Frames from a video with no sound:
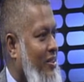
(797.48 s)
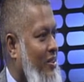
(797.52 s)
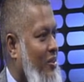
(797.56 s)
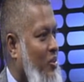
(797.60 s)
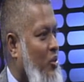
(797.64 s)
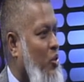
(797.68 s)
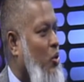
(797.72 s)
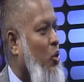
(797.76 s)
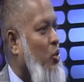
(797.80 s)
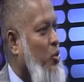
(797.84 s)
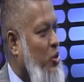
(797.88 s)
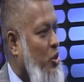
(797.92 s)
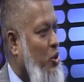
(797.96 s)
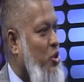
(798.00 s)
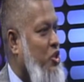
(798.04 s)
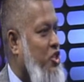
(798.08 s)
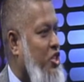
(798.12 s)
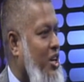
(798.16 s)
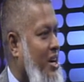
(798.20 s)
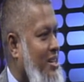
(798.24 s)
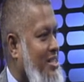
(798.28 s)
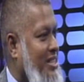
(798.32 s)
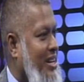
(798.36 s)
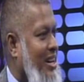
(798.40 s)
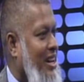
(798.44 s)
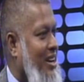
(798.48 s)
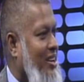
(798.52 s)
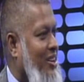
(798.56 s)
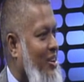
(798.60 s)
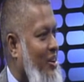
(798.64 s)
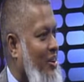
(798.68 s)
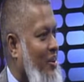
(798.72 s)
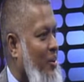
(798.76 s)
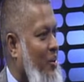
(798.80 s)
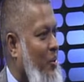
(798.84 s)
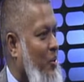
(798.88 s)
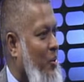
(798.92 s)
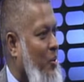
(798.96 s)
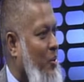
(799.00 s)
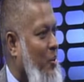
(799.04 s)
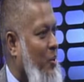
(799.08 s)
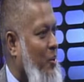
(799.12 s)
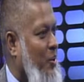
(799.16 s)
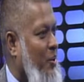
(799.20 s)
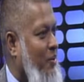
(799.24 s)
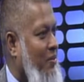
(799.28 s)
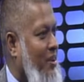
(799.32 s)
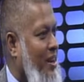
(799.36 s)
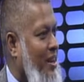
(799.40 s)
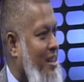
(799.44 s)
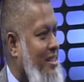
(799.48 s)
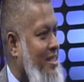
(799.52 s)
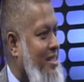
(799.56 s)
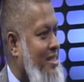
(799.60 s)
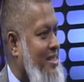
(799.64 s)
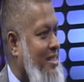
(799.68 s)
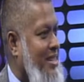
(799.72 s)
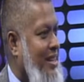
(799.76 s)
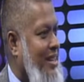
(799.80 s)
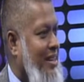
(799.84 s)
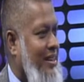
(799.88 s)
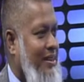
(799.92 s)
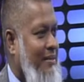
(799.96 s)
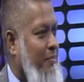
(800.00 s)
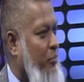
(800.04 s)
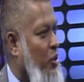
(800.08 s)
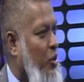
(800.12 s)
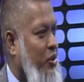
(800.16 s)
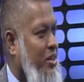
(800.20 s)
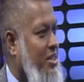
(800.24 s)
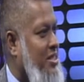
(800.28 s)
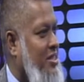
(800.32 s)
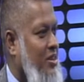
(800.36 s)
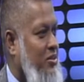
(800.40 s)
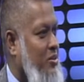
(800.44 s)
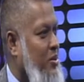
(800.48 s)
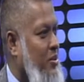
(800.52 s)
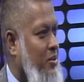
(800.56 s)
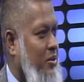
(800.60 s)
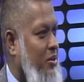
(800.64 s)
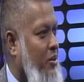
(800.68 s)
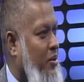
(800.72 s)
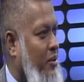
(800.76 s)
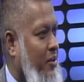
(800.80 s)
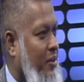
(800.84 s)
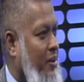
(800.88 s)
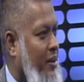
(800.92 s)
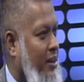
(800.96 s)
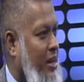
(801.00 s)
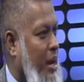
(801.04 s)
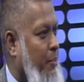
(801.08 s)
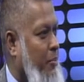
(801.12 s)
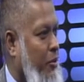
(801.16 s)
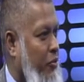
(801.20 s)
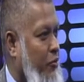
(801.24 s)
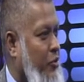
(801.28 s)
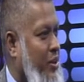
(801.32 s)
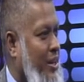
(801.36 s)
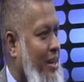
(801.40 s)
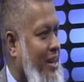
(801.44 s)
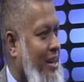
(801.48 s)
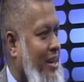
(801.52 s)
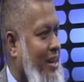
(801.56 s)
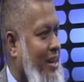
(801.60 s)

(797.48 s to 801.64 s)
Go to your church and do your religious thing. Politics are your cup of tea.